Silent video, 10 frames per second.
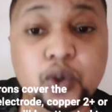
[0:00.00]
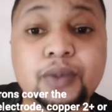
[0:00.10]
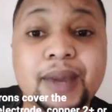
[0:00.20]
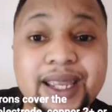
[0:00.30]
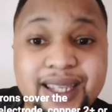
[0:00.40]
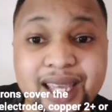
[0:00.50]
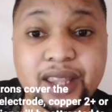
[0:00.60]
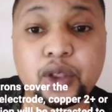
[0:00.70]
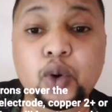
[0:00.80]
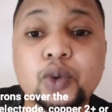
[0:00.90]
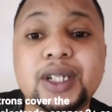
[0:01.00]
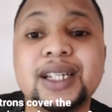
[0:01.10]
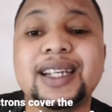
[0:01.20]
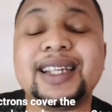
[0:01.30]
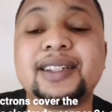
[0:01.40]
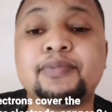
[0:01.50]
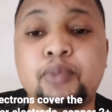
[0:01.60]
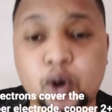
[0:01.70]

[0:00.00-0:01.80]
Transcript: So my cathode is